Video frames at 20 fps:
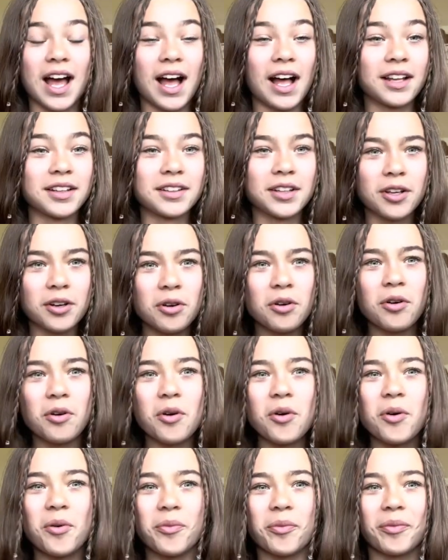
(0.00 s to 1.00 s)
a
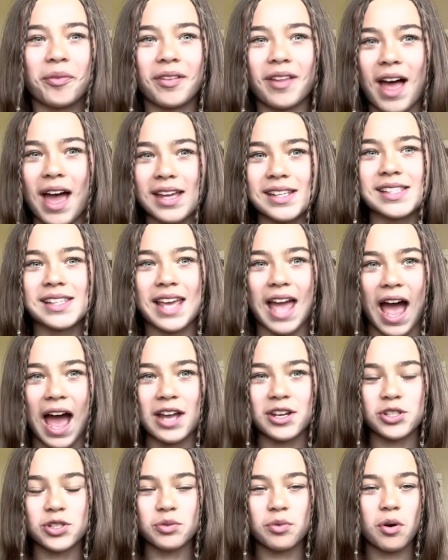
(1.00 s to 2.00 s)
little less
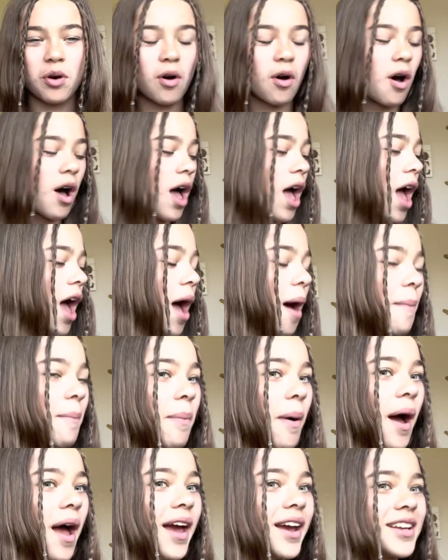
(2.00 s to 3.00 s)
casual,
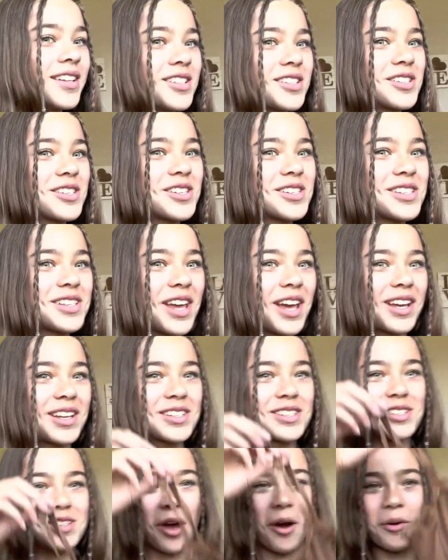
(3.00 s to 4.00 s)
but it's just like
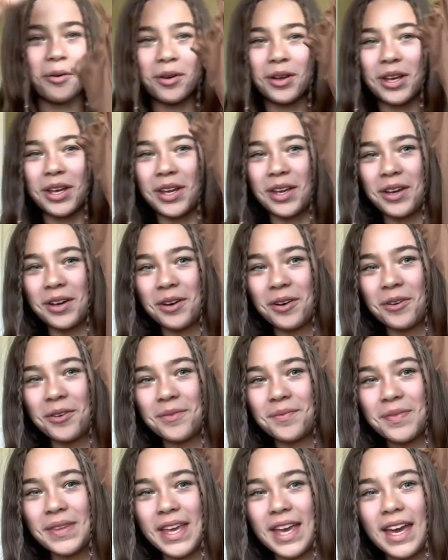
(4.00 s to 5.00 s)
so
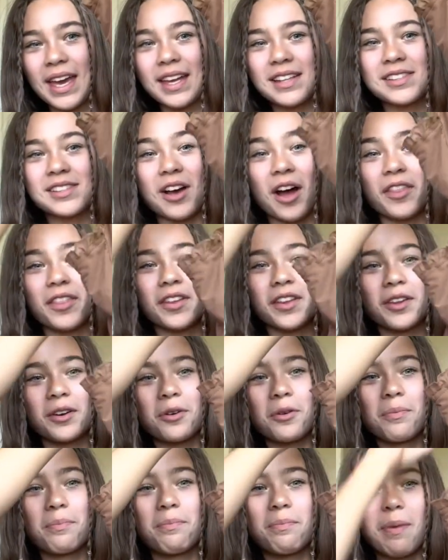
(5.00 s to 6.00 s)
cute. It's got the
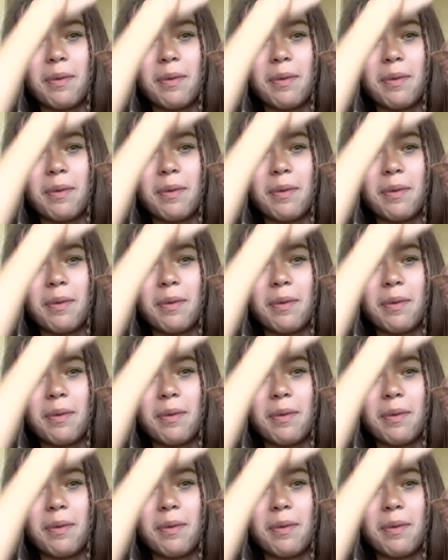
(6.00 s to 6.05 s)
little